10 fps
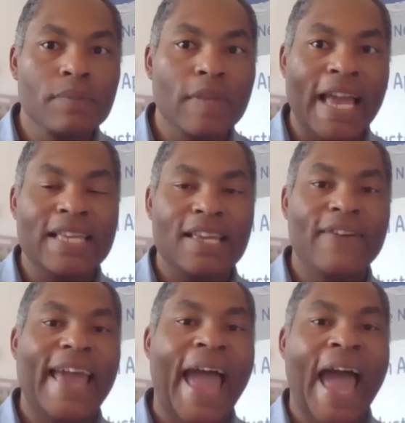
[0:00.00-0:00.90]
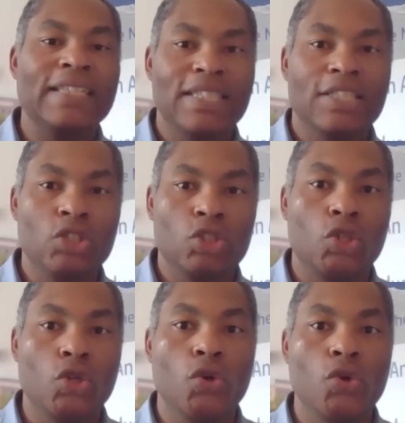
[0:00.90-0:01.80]
and giving access
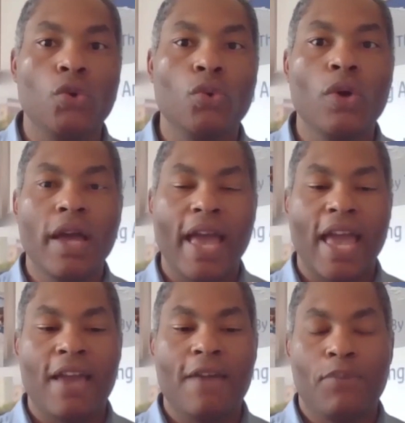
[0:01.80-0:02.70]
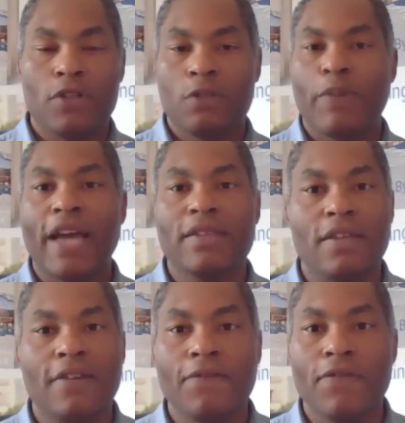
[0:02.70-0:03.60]
to a
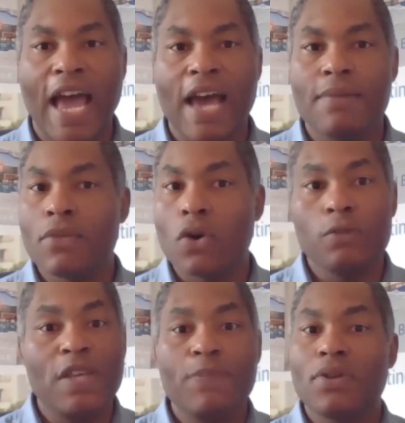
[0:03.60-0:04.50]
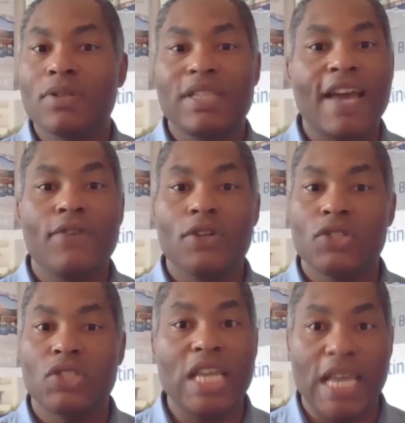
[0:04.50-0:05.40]
perspective that most people never
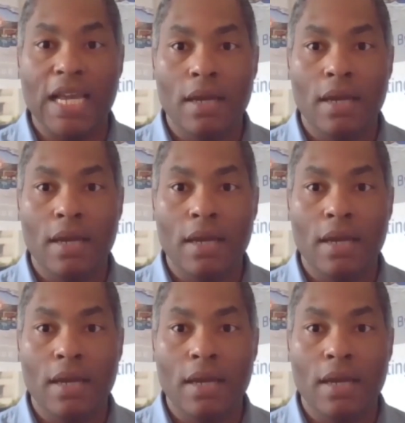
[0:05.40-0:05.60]
see.